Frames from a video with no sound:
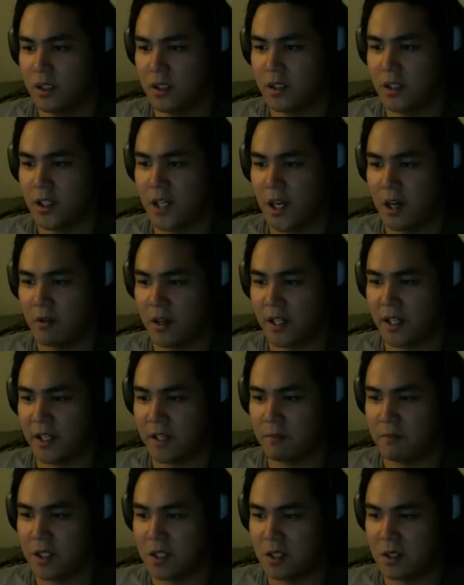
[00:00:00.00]
now I
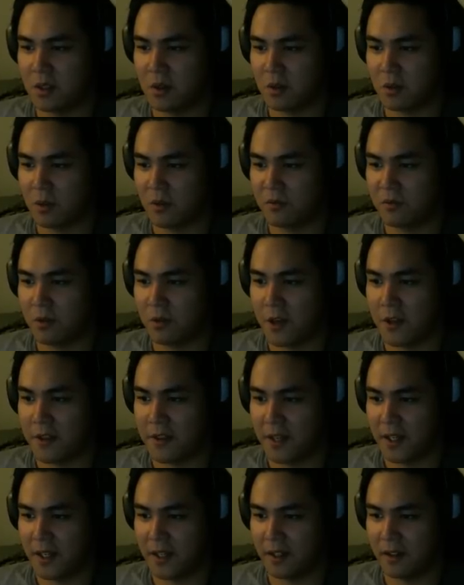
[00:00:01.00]
can be sure of one
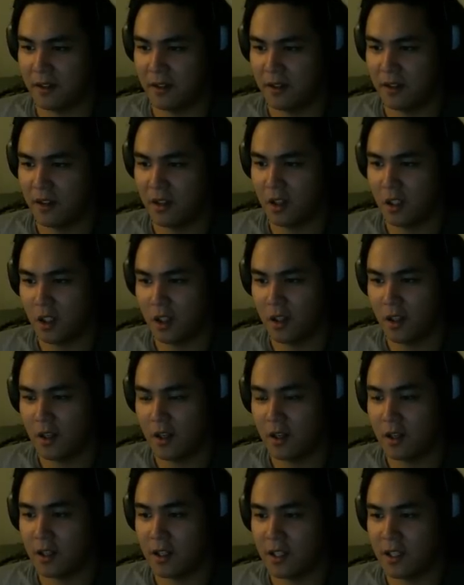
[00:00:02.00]
thing.
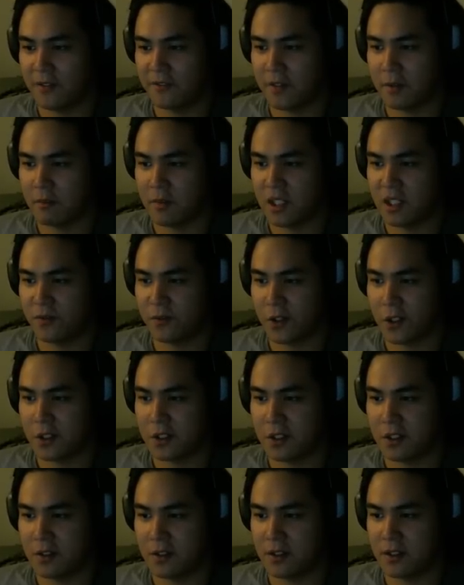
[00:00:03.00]
All of the
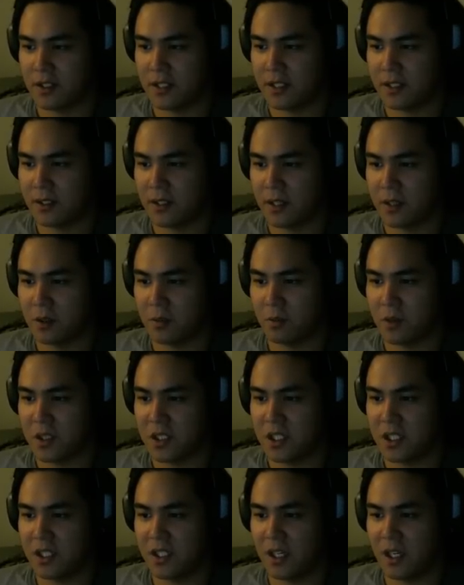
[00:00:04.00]
misfortunes, they started when
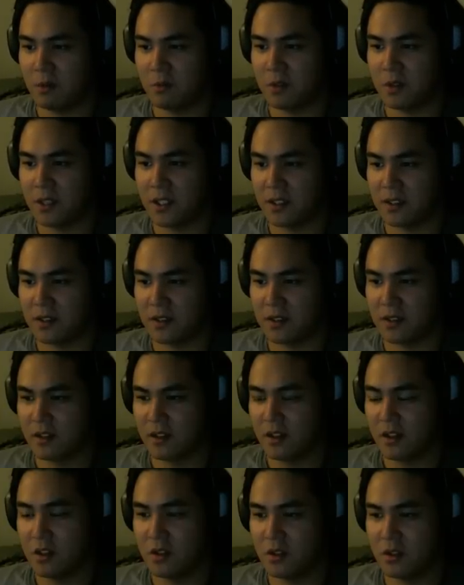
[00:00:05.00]
she came
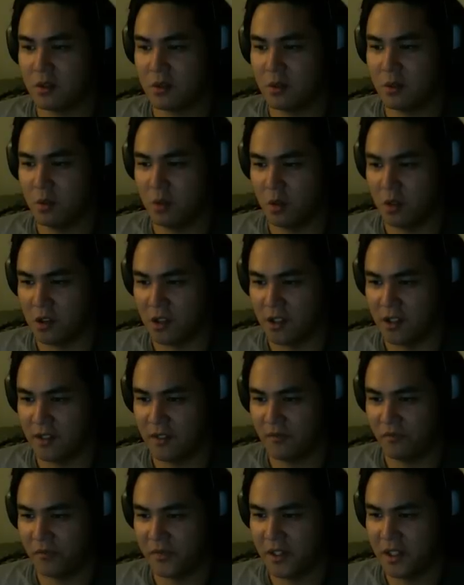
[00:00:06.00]

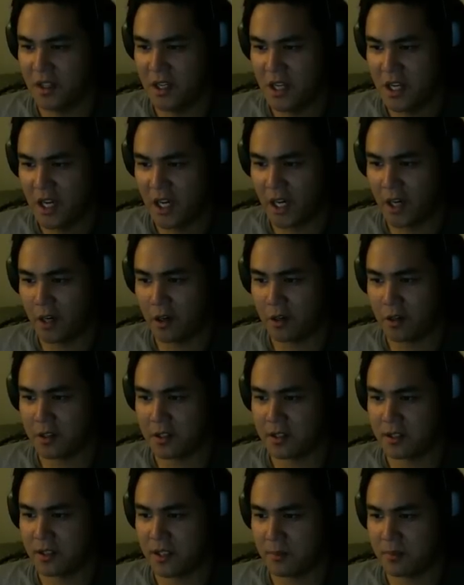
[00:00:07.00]
I heard her
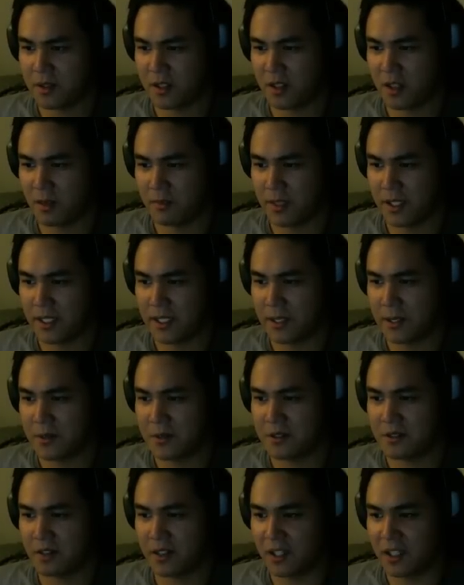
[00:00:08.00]
steps coming
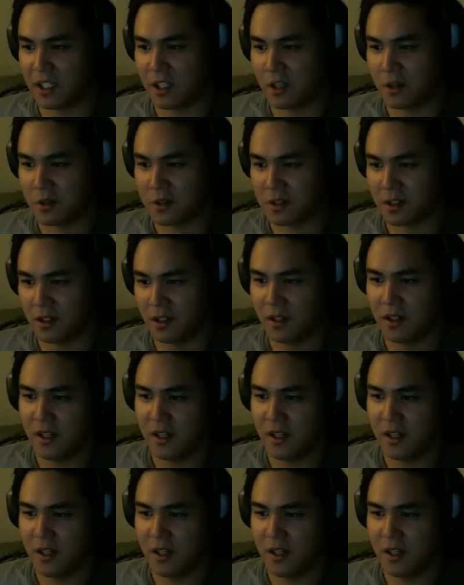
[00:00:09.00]
closer and closer.